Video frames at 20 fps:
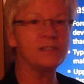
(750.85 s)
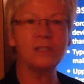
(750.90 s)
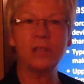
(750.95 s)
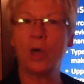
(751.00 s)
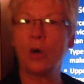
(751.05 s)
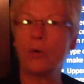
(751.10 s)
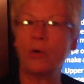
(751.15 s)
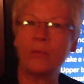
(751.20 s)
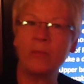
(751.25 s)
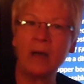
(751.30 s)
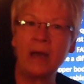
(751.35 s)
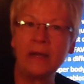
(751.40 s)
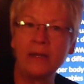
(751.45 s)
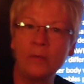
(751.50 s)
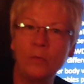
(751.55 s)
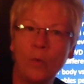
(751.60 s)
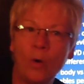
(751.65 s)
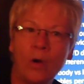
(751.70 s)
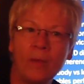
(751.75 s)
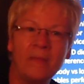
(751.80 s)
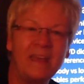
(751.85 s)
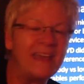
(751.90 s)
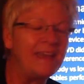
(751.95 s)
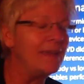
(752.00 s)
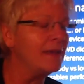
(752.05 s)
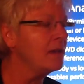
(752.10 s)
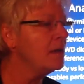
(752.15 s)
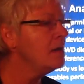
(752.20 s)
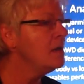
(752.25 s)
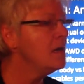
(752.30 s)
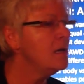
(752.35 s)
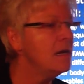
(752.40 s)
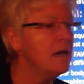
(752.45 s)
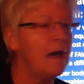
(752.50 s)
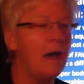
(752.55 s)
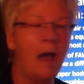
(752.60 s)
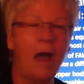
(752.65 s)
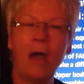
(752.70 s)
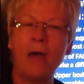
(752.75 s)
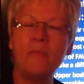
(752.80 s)
lower body warming,
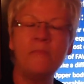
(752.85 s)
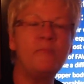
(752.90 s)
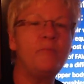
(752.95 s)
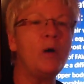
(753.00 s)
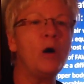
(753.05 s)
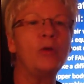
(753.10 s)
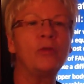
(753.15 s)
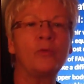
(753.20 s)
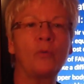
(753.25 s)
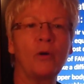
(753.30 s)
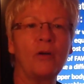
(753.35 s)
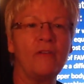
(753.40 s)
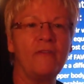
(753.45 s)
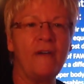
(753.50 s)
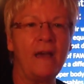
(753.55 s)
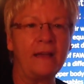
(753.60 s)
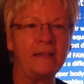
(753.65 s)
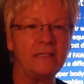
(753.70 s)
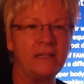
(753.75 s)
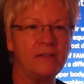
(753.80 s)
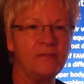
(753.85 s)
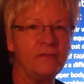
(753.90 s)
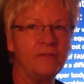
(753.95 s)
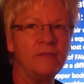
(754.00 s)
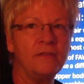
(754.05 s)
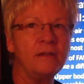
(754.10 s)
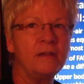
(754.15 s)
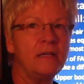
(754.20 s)
both were effective